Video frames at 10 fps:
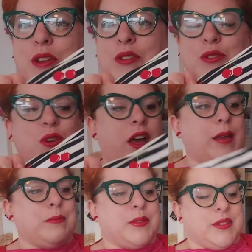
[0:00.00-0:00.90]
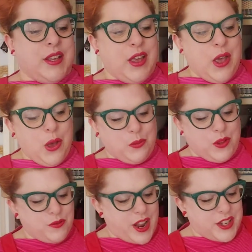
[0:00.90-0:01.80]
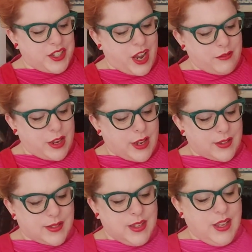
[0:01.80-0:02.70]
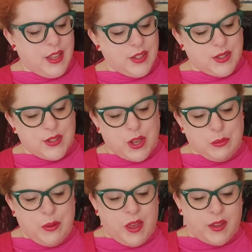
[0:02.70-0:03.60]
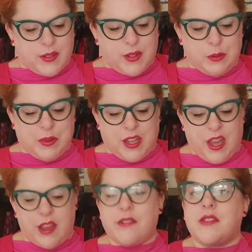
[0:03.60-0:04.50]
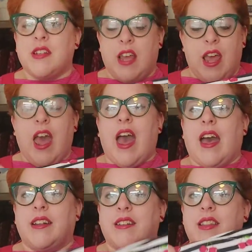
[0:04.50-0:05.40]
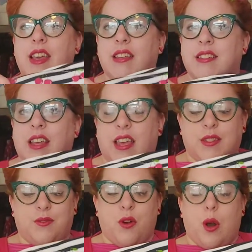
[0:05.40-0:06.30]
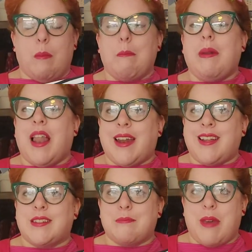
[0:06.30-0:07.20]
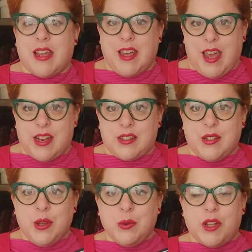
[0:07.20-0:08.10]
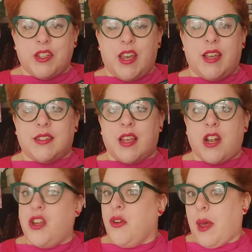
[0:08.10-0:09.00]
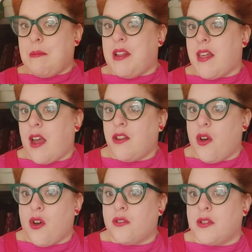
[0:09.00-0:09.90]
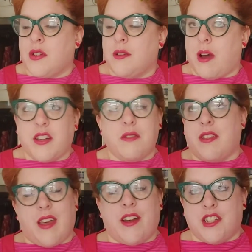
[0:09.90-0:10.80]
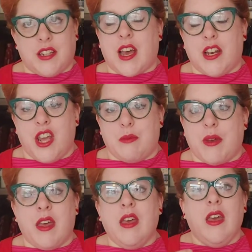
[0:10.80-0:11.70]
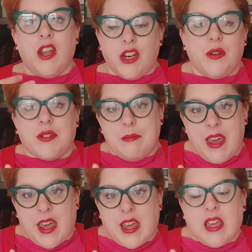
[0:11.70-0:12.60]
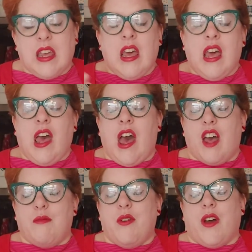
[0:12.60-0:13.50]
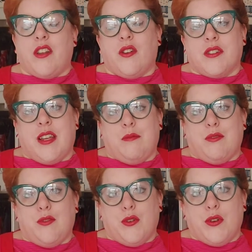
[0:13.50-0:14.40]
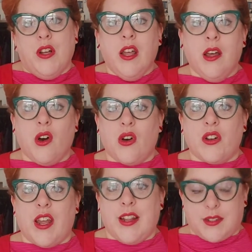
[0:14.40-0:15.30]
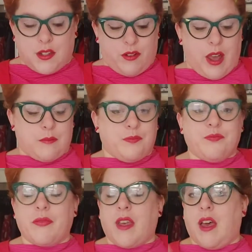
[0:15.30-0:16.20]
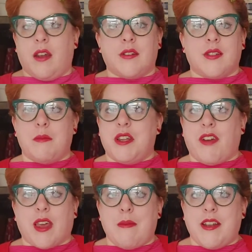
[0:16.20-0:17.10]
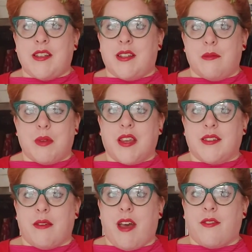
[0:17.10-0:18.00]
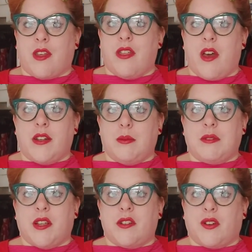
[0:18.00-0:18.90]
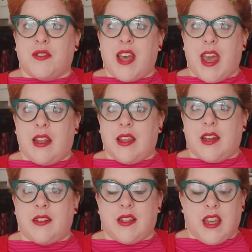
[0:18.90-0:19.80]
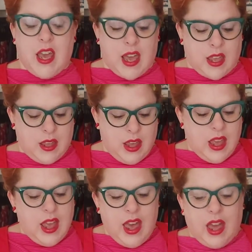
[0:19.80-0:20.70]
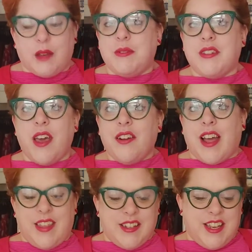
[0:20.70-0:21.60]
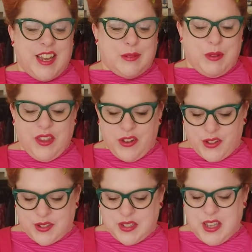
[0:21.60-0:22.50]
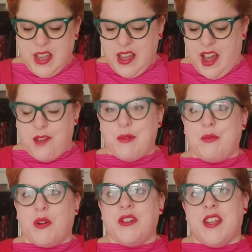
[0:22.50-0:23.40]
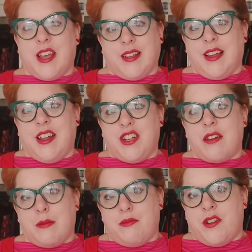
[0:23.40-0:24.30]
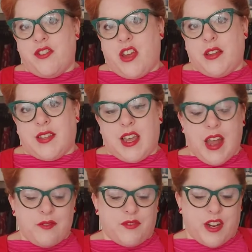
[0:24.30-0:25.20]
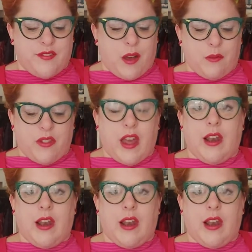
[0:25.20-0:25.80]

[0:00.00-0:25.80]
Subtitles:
blue stripes with red cherries. Super, super cute. And this is from Planet Make It, which is a new company that I don't think they're actually that new, but new to me, who I'd not seen before on Instagram. And somebody recommended them because they were having a 30% off sale at the end of the year. And I'm so glad they did, because I've been wanting cherry print jersey and haven't really found one that I